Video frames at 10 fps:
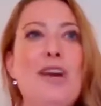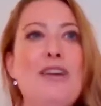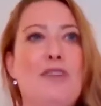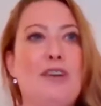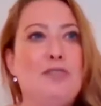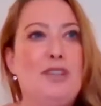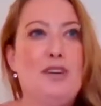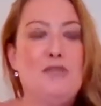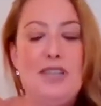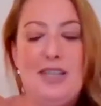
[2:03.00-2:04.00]
aware of
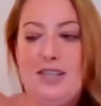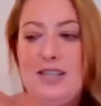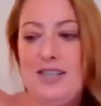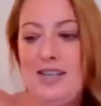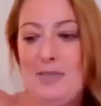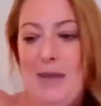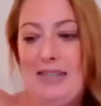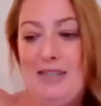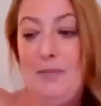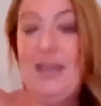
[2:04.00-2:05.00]
ourselves and as an
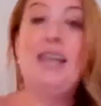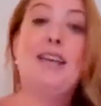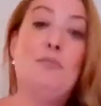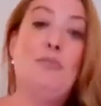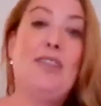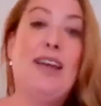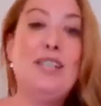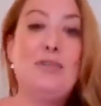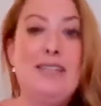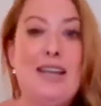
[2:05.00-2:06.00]
expanded being, and bring that
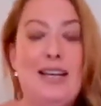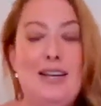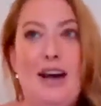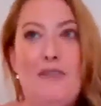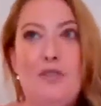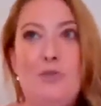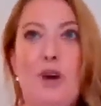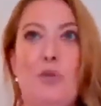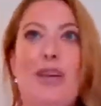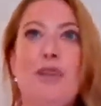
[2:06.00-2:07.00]
into our daily lives as
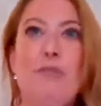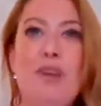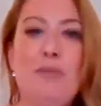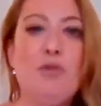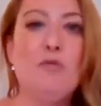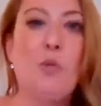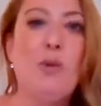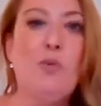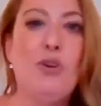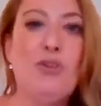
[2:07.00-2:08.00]
well, we can bring more of what
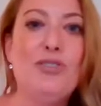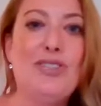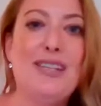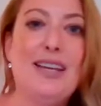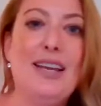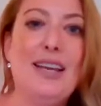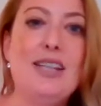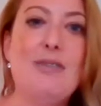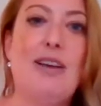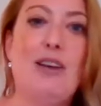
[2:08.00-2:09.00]
we want
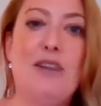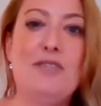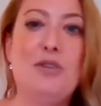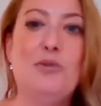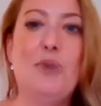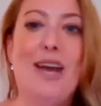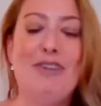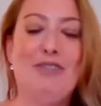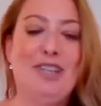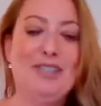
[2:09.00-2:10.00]
into our lives in all
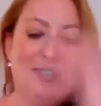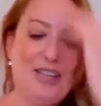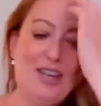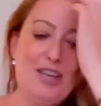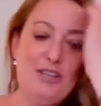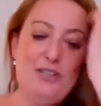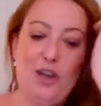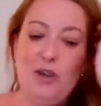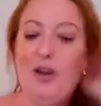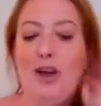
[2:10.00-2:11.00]
areas.
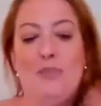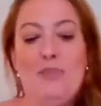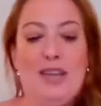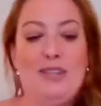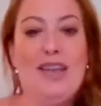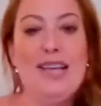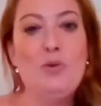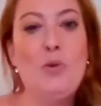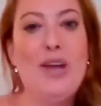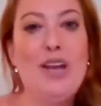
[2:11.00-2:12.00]
So so
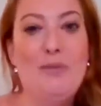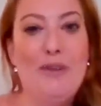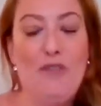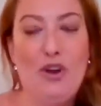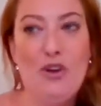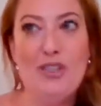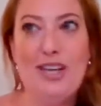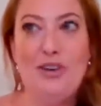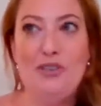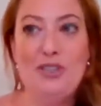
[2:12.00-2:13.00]
that's what we're going to be
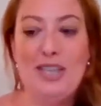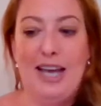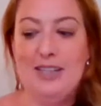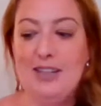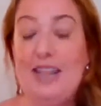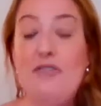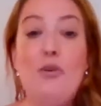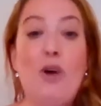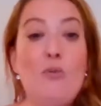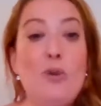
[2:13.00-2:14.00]
focusing on today. So, and if
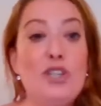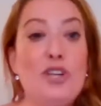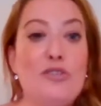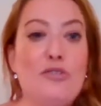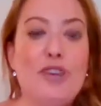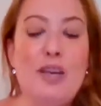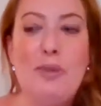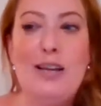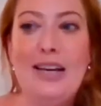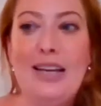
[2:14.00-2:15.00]
you are watching on the
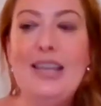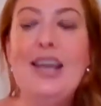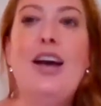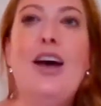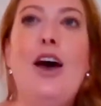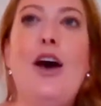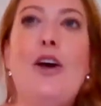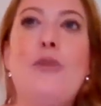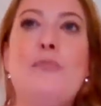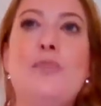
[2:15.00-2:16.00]
replay,
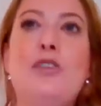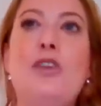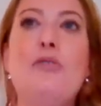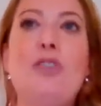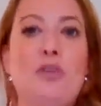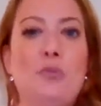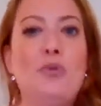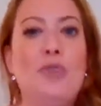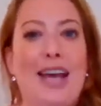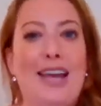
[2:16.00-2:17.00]
know that you
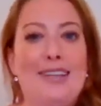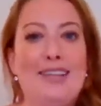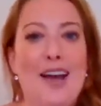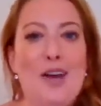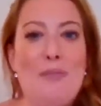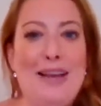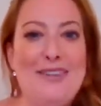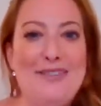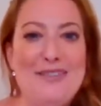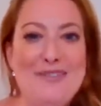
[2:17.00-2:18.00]
will gain
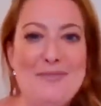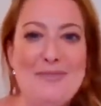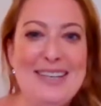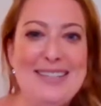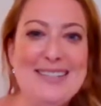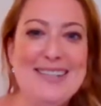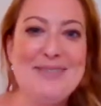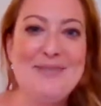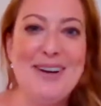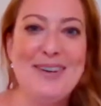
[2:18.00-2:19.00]
benefit from this
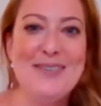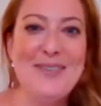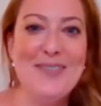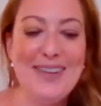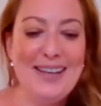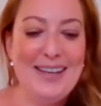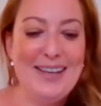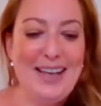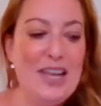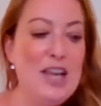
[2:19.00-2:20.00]
as well.
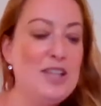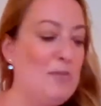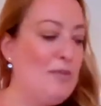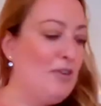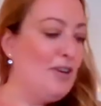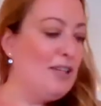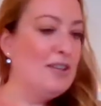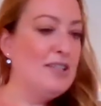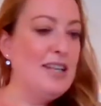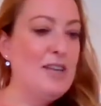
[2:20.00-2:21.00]
Okay, so before I
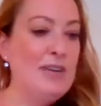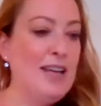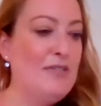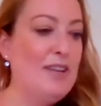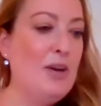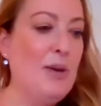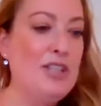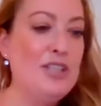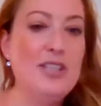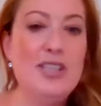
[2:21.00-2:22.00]
start, does anyone have any
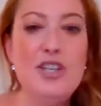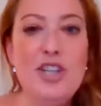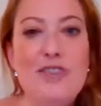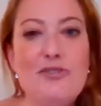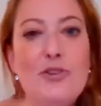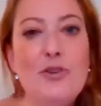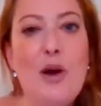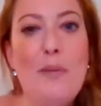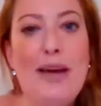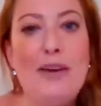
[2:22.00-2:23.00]
questions in general
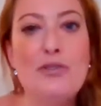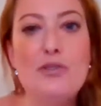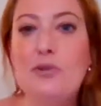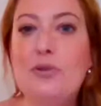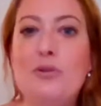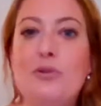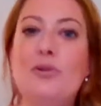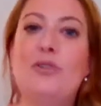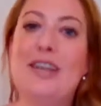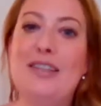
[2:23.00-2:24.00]
about the
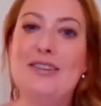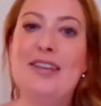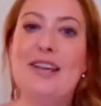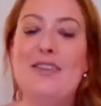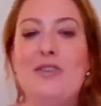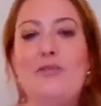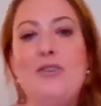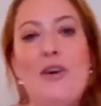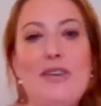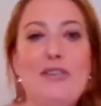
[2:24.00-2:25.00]
school or anything that you're
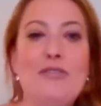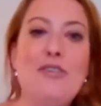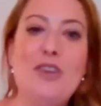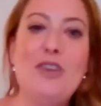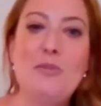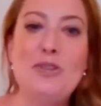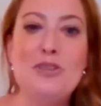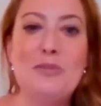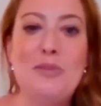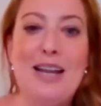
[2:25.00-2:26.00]
going through that you want
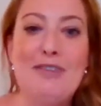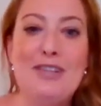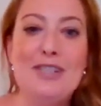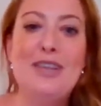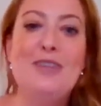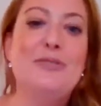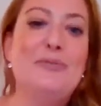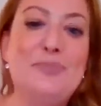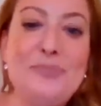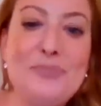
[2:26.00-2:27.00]
some clarity
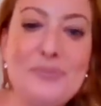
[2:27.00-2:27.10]
on?